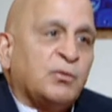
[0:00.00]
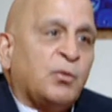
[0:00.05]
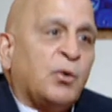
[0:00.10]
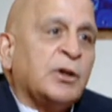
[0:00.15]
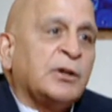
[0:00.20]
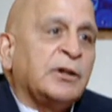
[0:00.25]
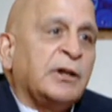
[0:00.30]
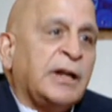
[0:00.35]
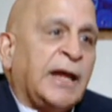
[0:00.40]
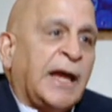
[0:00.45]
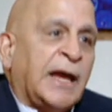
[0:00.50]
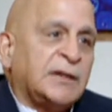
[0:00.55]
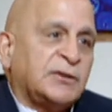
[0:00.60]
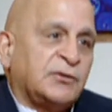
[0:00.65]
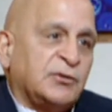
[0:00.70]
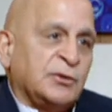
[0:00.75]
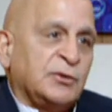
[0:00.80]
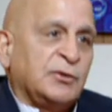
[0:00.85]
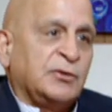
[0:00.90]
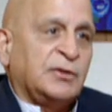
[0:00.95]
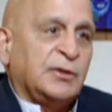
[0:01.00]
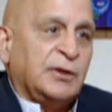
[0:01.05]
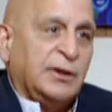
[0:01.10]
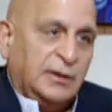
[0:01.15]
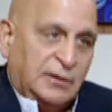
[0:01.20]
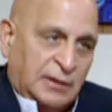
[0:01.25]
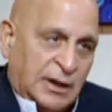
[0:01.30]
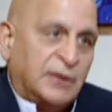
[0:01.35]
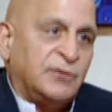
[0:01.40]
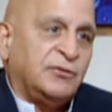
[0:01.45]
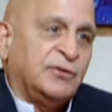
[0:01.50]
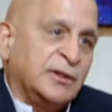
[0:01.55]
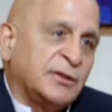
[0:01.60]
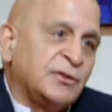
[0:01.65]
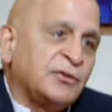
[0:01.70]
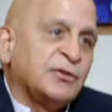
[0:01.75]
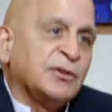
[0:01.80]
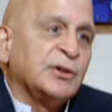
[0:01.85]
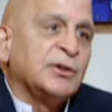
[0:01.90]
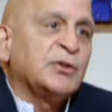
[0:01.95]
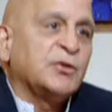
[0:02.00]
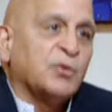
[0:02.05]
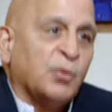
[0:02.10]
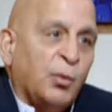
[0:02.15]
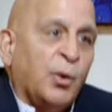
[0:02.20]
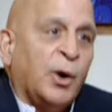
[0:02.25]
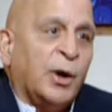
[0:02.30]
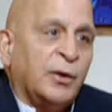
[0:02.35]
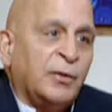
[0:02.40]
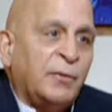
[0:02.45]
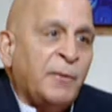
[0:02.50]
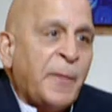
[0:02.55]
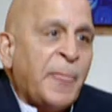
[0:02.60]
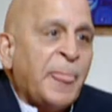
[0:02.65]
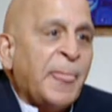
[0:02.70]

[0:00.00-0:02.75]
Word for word: what their ancestors, ancestors were.